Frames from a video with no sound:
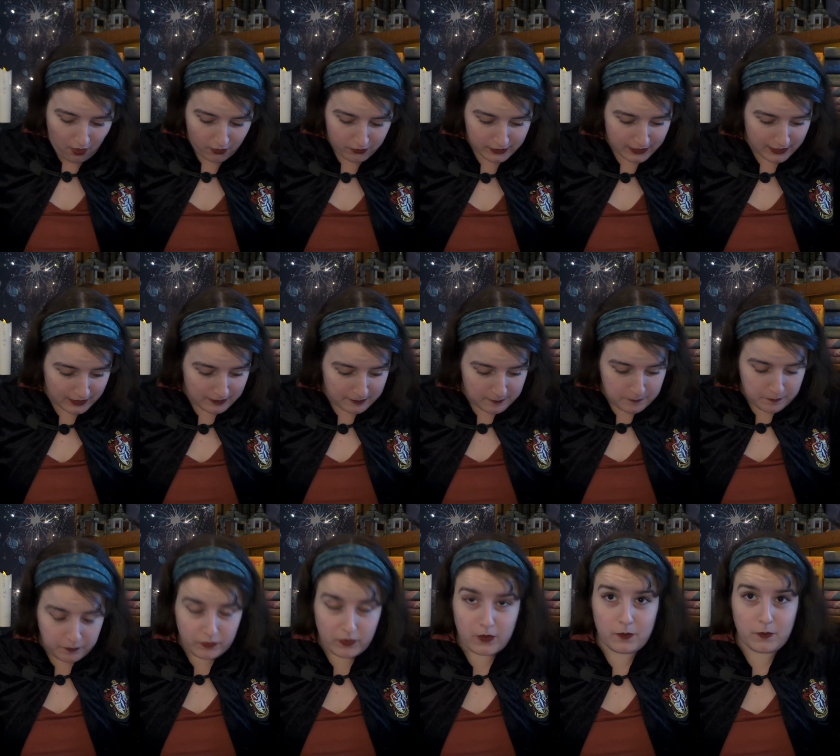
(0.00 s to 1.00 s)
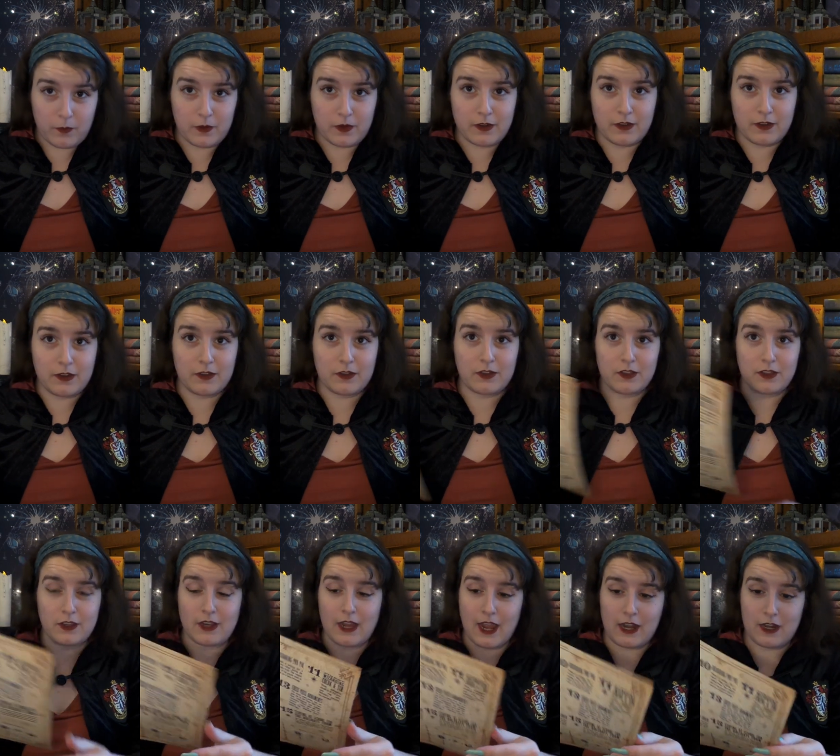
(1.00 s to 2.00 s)
Okay, we're going to
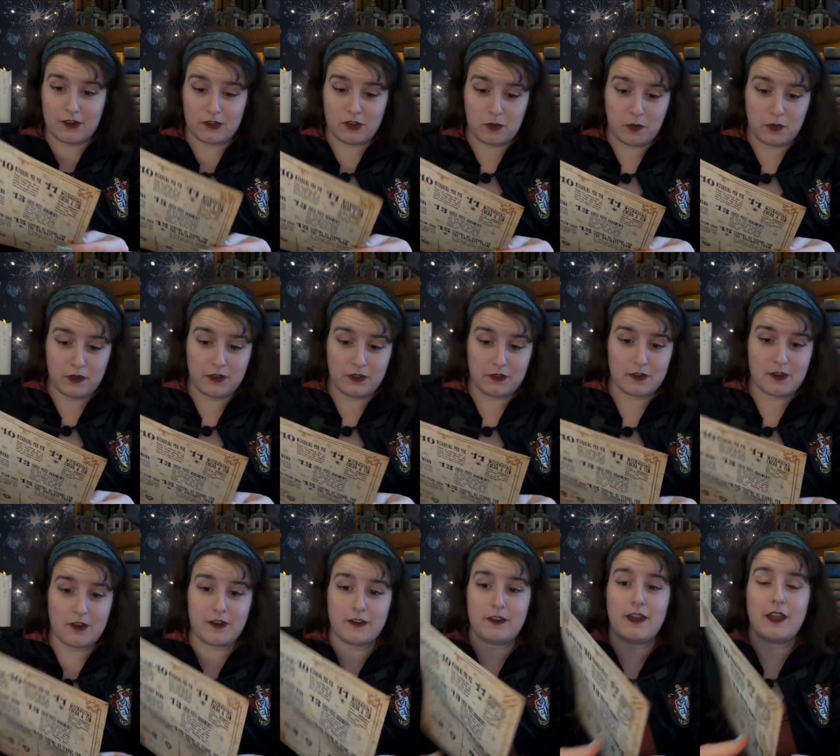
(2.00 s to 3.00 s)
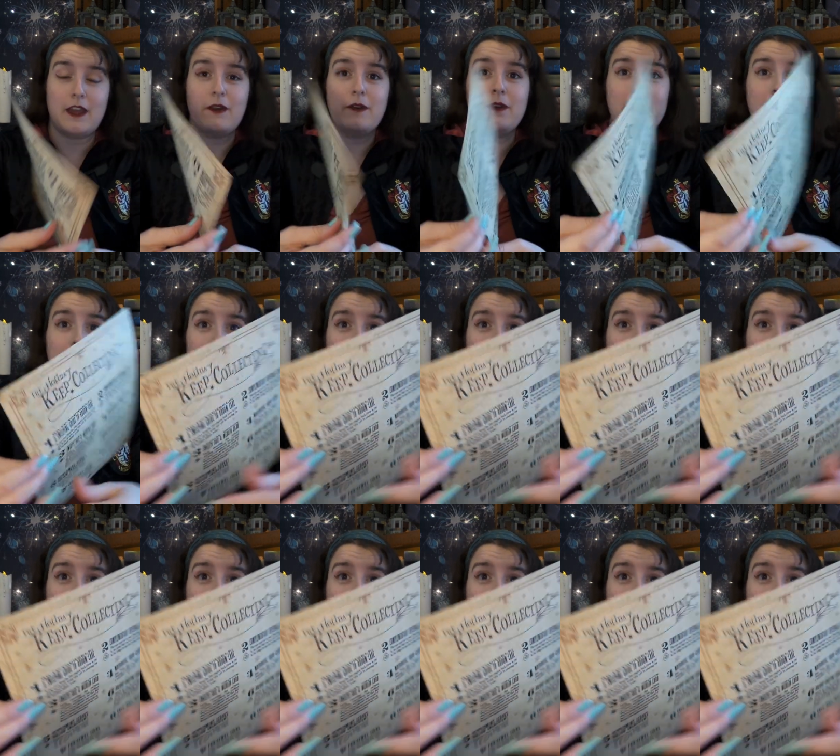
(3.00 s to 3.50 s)
look at our spoiler card now.